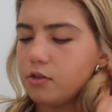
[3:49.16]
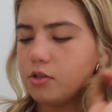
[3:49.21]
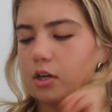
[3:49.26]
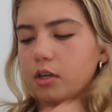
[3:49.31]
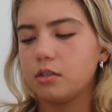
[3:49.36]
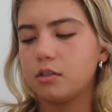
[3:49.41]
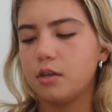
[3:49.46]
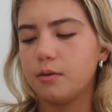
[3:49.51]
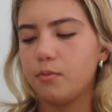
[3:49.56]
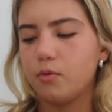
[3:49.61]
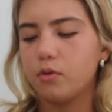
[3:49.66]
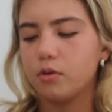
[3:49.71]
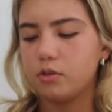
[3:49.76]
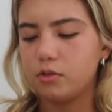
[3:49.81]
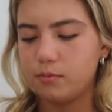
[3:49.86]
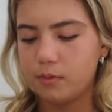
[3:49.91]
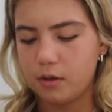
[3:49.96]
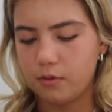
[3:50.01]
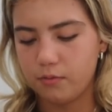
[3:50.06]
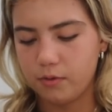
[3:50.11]
adjust it more
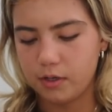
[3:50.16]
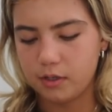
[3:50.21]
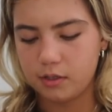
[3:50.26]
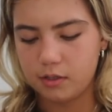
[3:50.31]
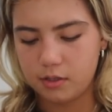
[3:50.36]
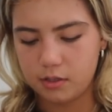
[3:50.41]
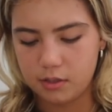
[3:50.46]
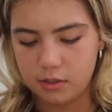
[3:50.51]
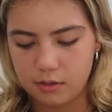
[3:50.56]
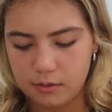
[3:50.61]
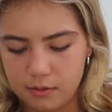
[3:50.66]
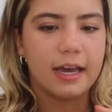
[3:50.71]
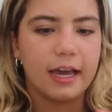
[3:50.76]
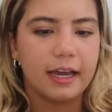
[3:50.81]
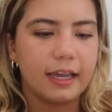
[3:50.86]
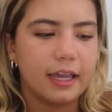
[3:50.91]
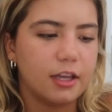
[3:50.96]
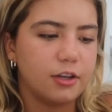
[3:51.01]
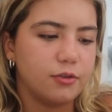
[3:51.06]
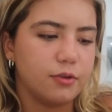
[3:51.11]
to my wrist. I
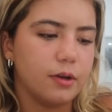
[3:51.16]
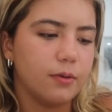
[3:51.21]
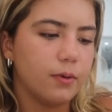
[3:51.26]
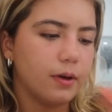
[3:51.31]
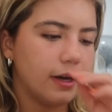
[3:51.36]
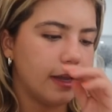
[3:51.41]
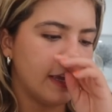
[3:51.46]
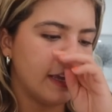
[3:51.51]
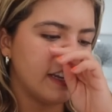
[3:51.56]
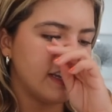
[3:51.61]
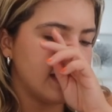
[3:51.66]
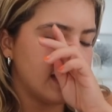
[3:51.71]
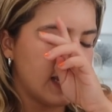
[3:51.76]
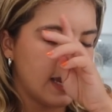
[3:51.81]
can't do it one-handed.